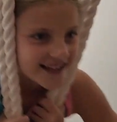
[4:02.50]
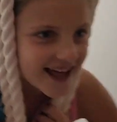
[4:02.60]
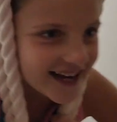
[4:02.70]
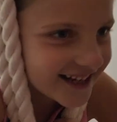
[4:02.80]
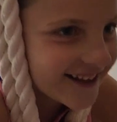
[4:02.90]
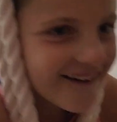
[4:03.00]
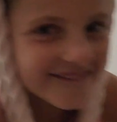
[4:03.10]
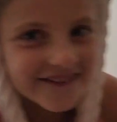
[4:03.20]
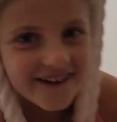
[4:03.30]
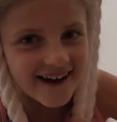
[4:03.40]
that I love
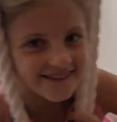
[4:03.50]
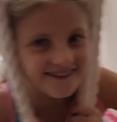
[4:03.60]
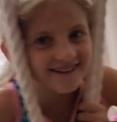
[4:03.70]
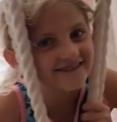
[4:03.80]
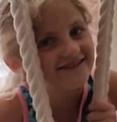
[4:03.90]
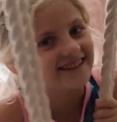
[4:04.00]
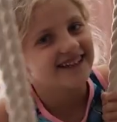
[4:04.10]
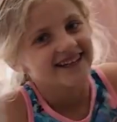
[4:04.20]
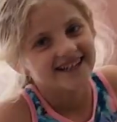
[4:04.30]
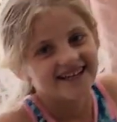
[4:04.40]
about Grampy
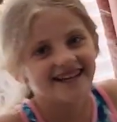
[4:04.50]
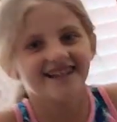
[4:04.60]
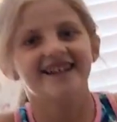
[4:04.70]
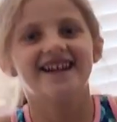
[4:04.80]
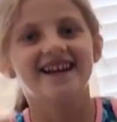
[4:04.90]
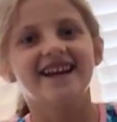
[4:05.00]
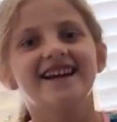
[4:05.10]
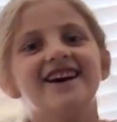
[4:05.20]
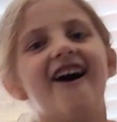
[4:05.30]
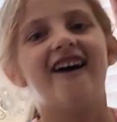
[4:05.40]
is
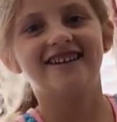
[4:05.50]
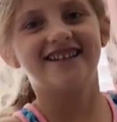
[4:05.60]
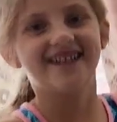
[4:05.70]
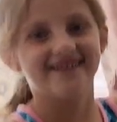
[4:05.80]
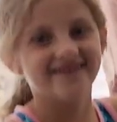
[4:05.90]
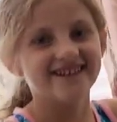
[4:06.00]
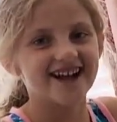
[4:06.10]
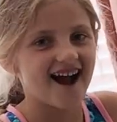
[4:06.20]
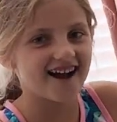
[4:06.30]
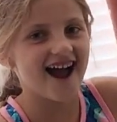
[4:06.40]
he always gets me
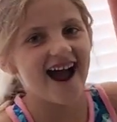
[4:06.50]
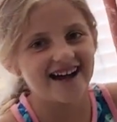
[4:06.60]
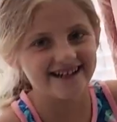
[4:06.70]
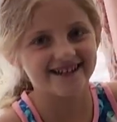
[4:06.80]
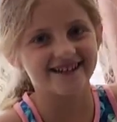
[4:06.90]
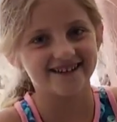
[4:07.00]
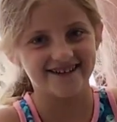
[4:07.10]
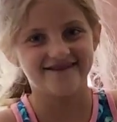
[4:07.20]
chocolate ice cream.